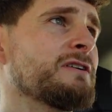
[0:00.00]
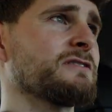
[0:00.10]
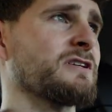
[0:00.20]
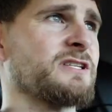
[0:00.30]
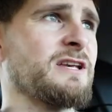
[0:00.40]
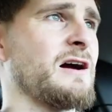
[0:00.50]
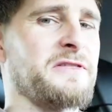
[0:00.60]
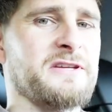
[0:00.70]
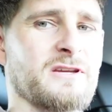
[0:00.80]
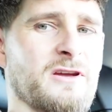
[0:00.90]
just see how
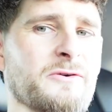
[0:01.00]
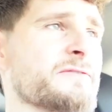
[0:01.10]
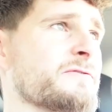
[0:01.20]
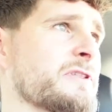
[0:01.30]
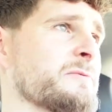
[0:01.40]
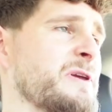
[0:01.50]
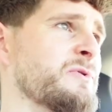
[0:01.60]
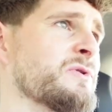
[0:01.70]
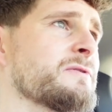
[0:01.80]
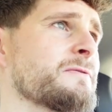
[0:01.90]
things are going for other
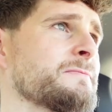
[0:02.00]
people.